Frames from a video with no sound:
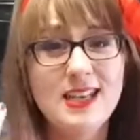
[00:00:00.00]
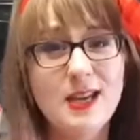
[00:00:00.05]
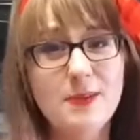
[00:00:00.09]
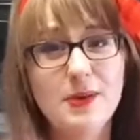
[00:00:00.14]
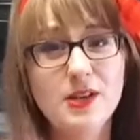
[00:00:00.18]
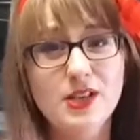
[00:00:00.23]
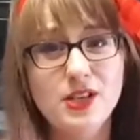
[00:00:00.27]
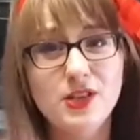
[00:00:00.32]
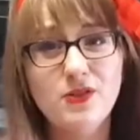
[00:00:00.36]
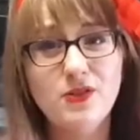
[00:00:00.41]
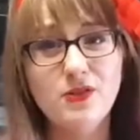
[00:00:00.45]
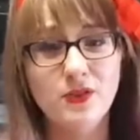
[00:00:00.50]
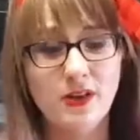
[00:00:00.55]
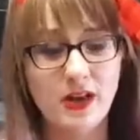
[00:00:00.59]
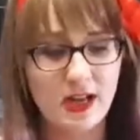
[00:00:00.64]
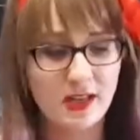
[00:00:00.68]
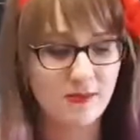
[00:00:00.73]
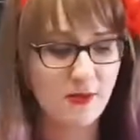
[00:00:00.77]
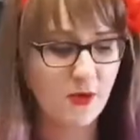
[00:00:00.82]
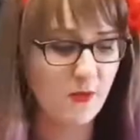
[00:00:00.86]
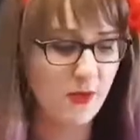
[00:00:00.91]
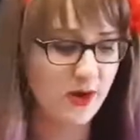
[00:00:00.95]
number
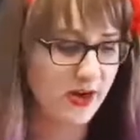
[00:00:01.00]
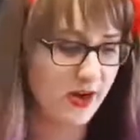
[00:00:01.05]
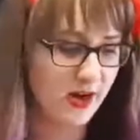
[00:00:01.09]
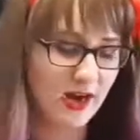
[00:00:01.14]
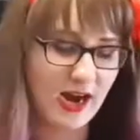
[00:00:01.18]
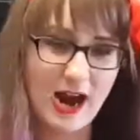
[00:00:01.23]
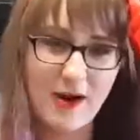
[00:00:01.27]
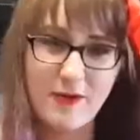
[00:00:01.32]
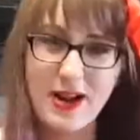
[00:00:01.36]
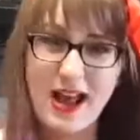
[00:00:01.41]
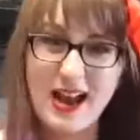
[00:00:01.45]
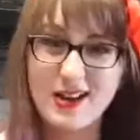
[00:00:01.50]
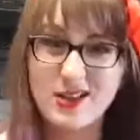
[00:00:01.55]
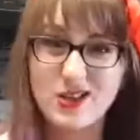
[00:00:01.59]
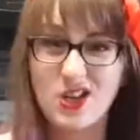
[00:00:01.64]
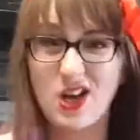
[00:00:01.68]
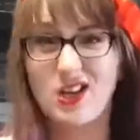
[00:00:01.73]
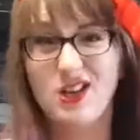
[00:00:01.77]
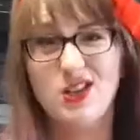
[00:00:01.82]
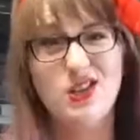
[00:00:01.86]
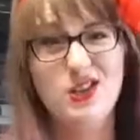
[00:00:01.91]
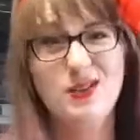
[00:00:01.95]
2 as my winner. I would
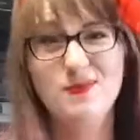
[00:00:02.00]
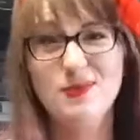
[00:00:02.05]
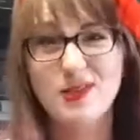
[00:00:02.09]
add chocolate